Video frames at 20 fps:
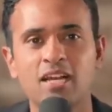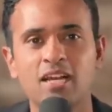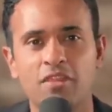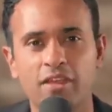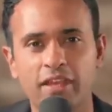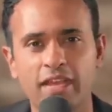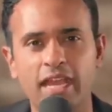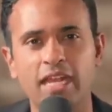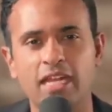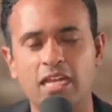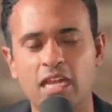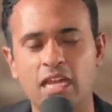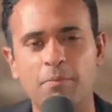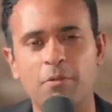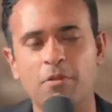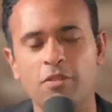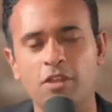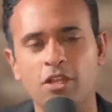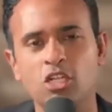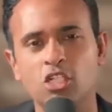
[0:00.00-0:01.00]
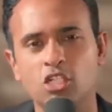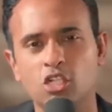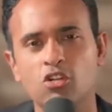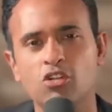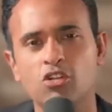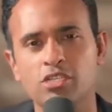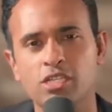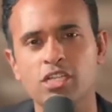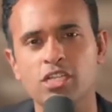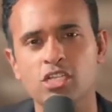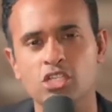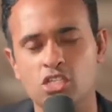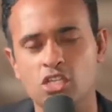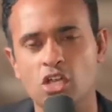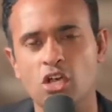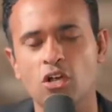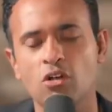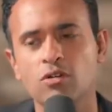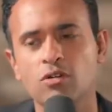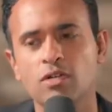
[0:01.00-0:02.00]
the gatekeeper that ensures it is
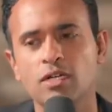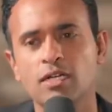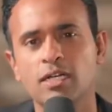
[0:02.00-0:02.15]
so.